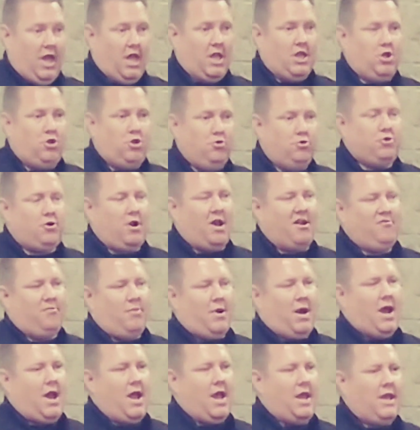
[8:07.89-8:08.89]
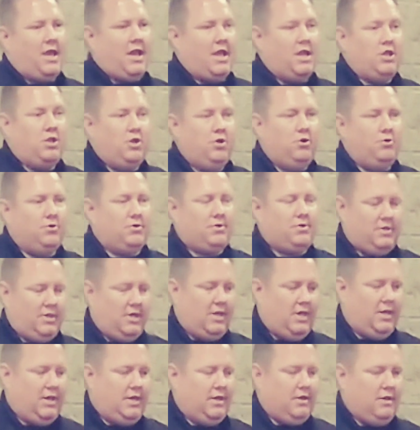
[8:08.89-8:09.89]
and you drive by
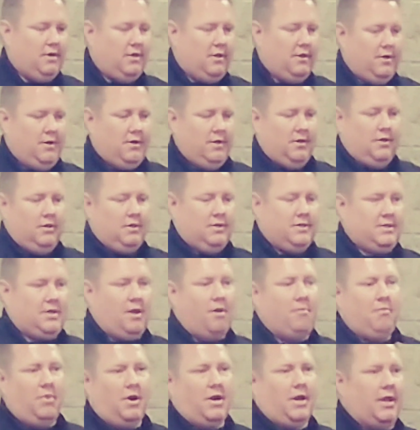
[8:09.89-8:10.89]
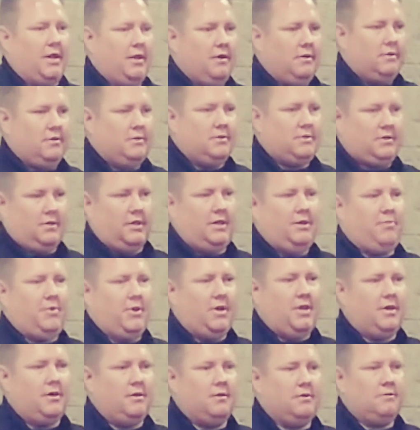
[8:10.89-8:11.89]
and you see somebody
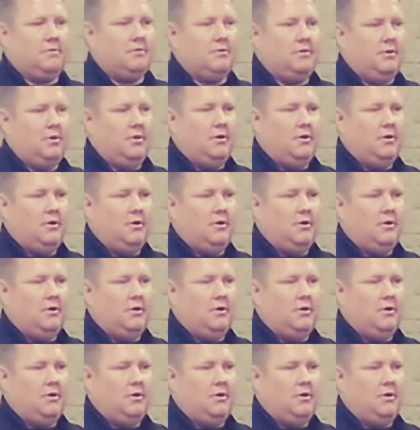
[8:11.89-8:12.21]
sleeping